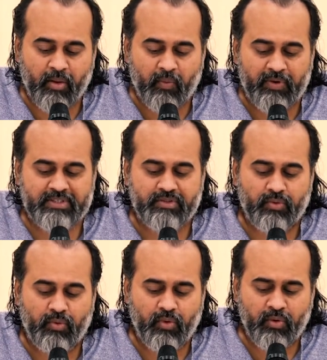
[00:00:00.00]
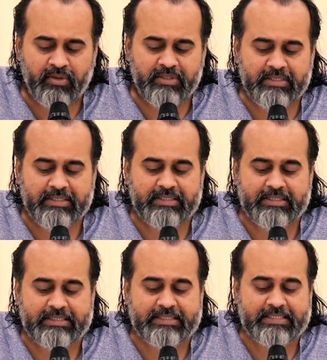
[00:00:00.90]
One's own
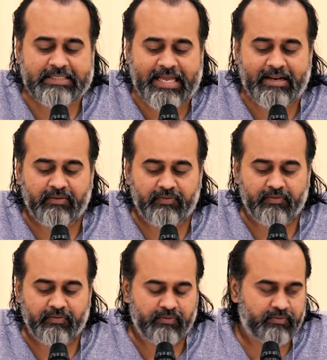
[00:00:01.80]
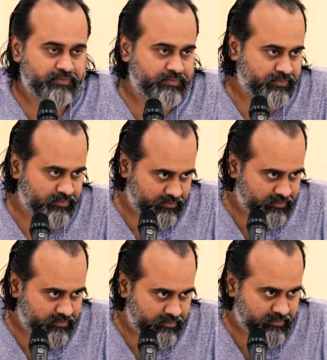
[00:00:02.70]
self.
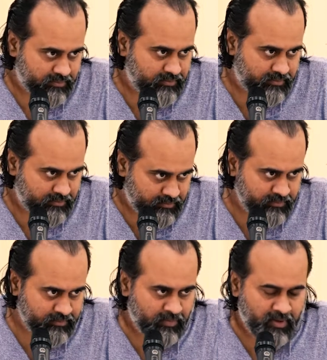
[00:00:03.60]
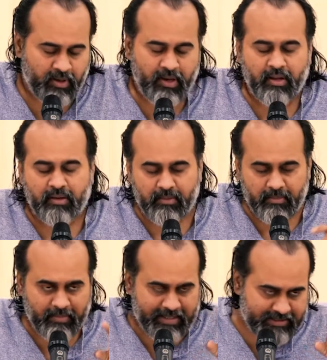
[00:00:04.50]
Hmm?
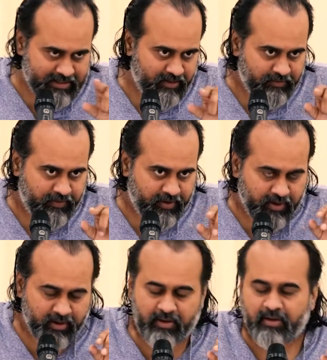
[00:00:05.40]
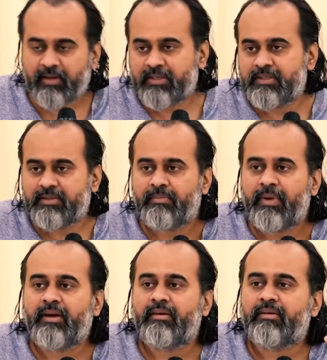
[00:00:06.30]
By self here is
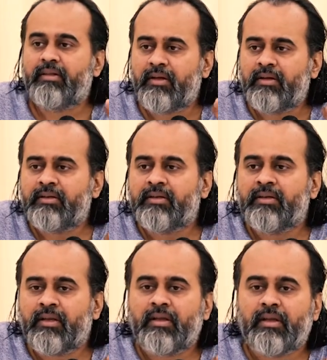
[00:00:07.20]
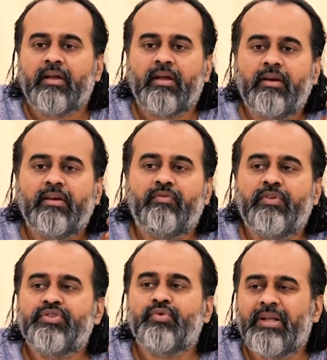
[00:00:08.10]
meant the
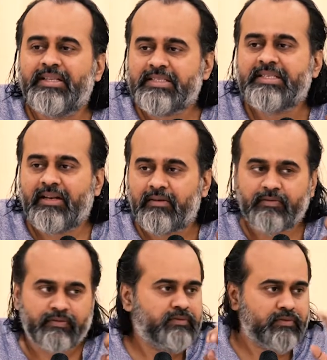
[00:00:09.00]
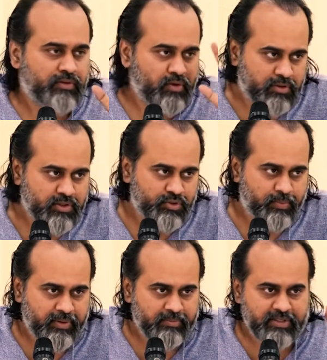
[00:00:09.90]
individual self, not the
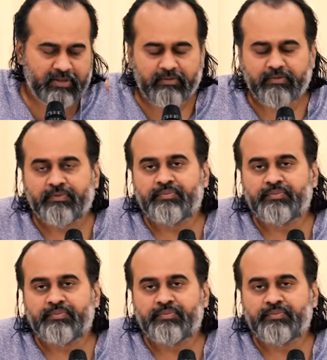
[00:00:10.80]
supreme self.